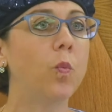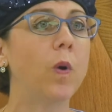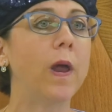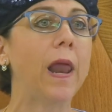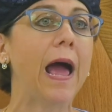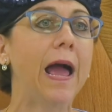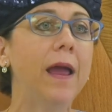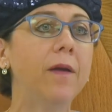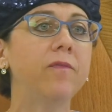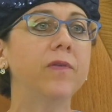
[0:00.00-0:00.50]
What
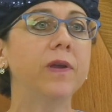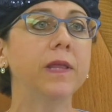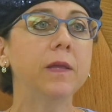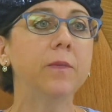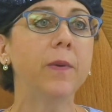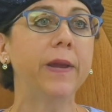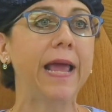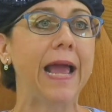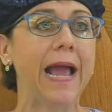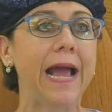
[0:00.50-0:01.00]
I really
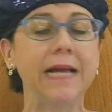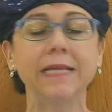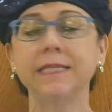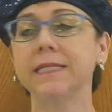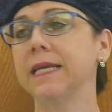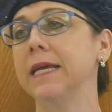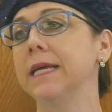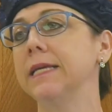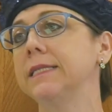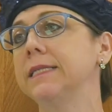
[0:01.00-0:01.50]
want to
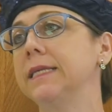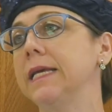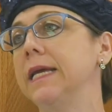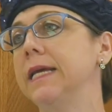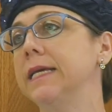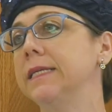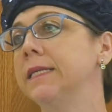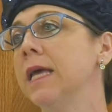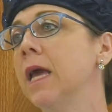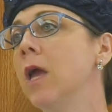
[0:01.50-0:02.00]
ask is,
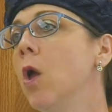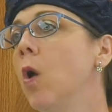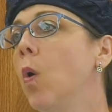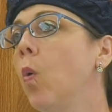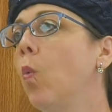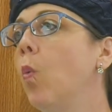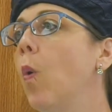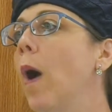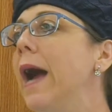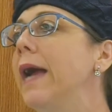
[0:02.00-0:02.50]
is
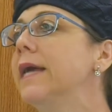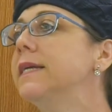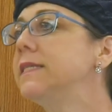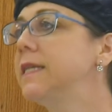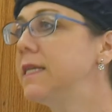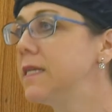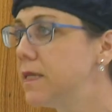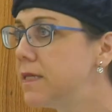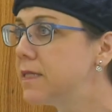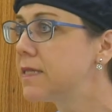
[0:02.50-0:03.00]
why is
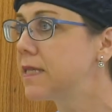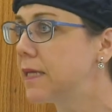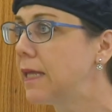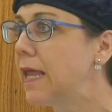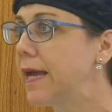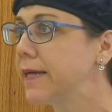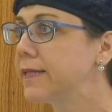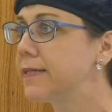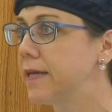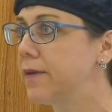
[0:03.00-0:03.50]
he
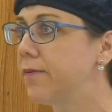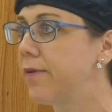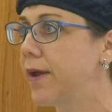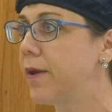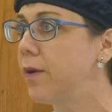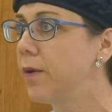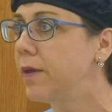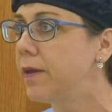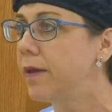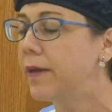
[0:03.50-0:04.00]
selected,
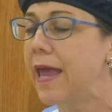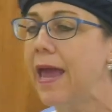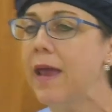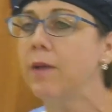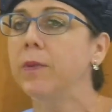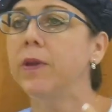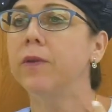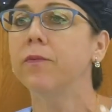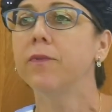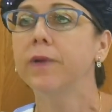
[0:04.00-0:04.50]
right?
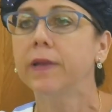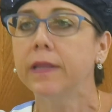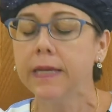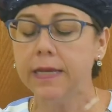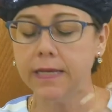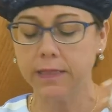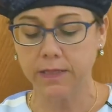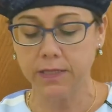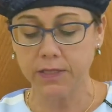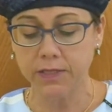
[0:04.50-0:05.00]
Can we
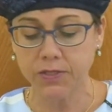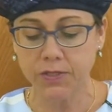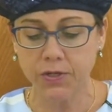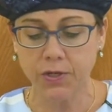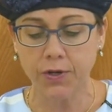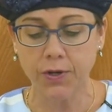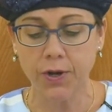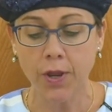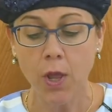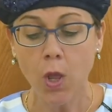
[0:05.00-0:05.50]
really
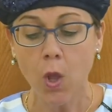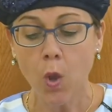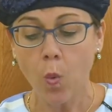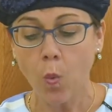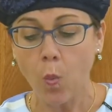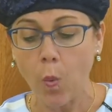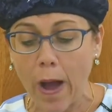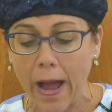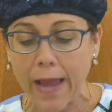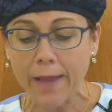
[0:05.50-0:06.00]
discern
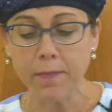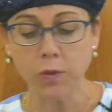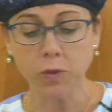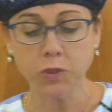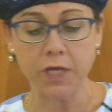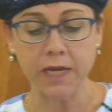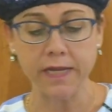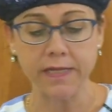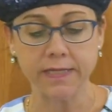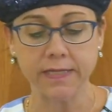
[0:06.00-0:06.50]
why
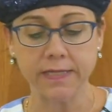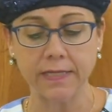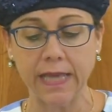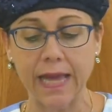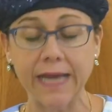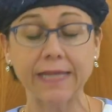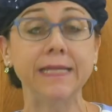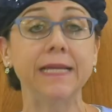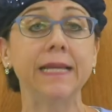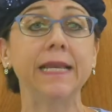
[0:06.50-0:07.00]
Moshe is
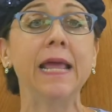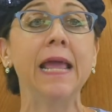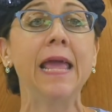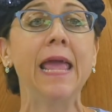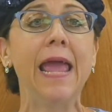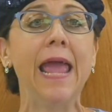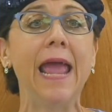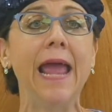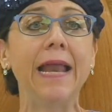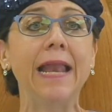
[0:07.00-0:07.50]
selected?
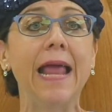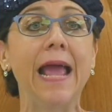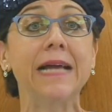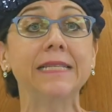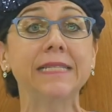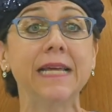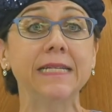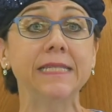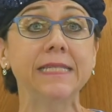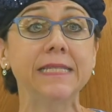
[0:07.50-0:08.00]
And
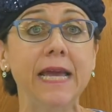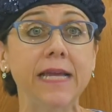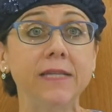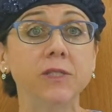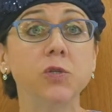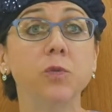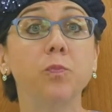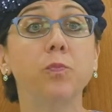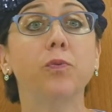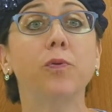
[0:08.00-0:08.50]
as I
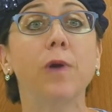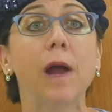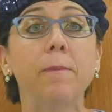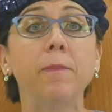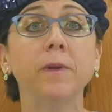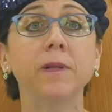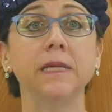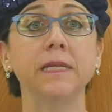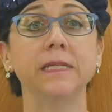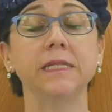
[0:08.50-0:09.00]
said, to
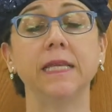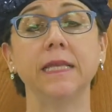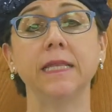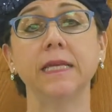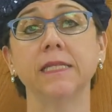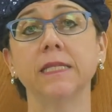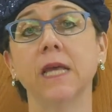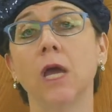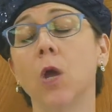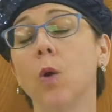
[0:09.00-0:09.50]
properly see
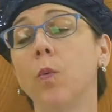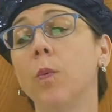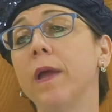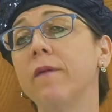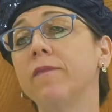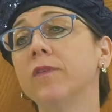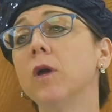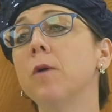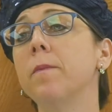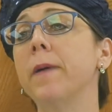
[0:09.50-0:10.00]
this, we
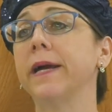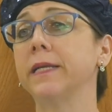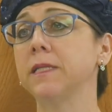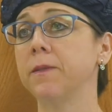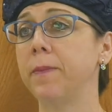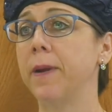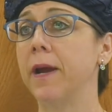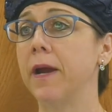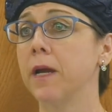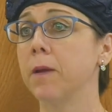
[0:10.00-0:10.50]
have to go back
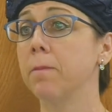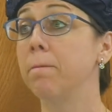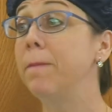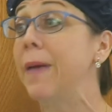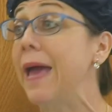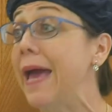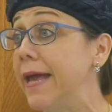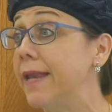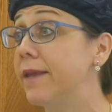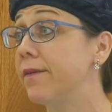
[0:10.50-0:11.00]
to Perek
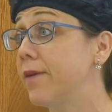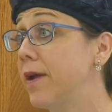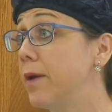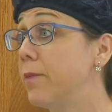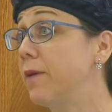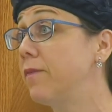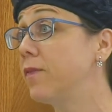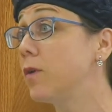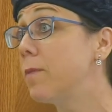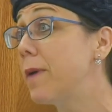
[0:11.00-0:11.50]
Bet, right?
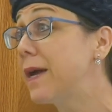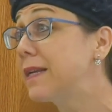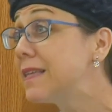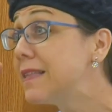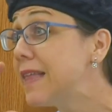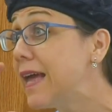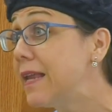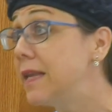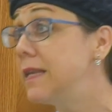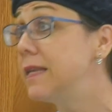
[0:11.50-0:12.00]
We have to go back
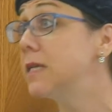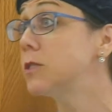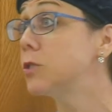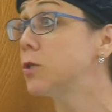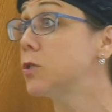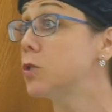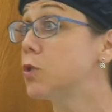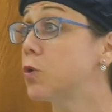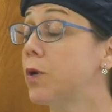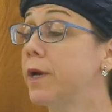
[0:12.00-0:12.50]
to that
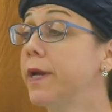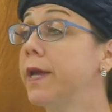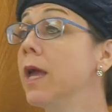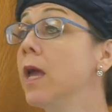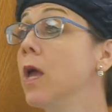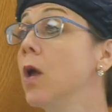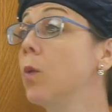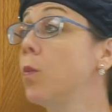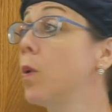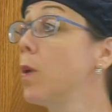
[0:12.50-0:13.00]
initial story
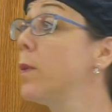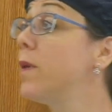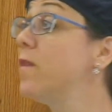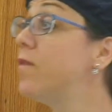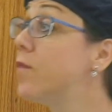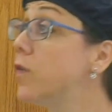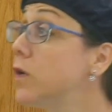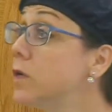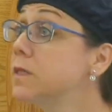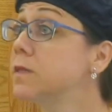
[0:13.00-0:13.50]
where we
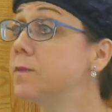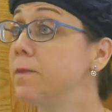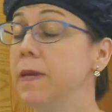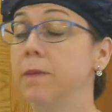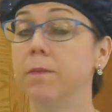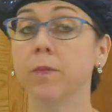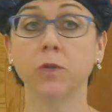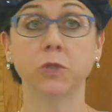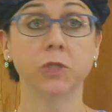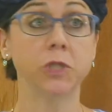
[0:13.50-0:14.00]
first
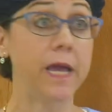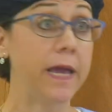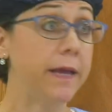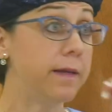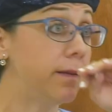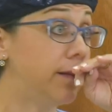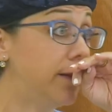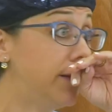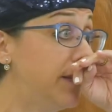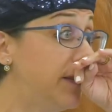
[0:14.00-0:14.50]
meet Moshe.
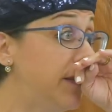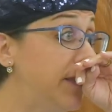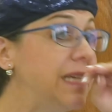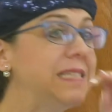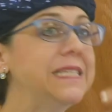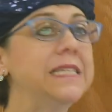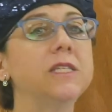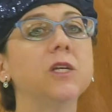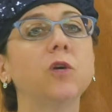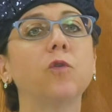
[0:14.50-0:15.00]

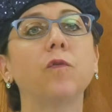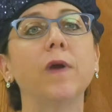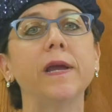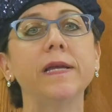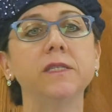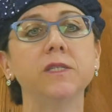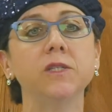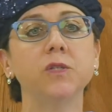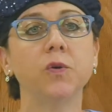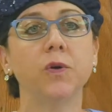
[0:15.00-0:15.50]
This is a
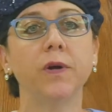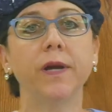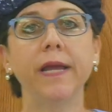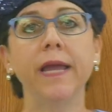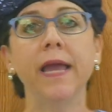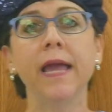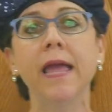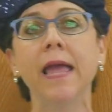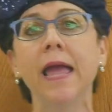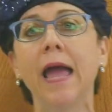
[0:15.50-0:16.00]
great story.